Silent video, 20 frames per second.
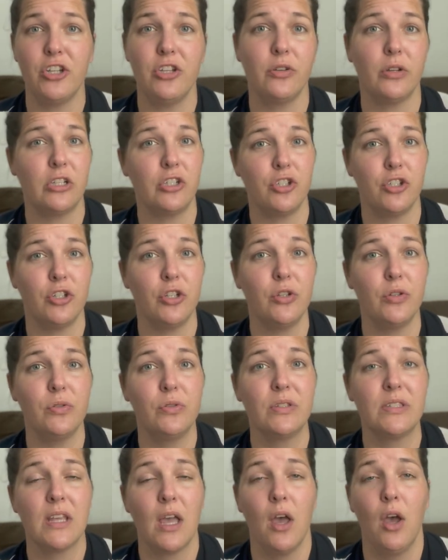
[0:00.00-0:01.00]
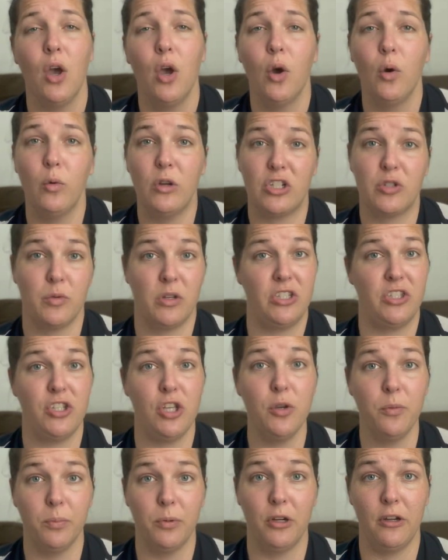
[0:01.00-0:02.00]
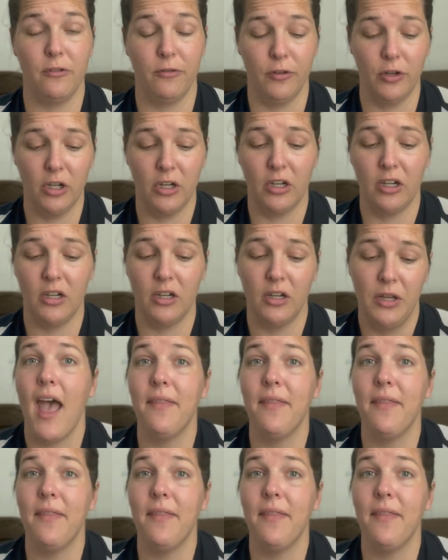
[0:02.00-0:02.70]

you can choose which ones you prefer.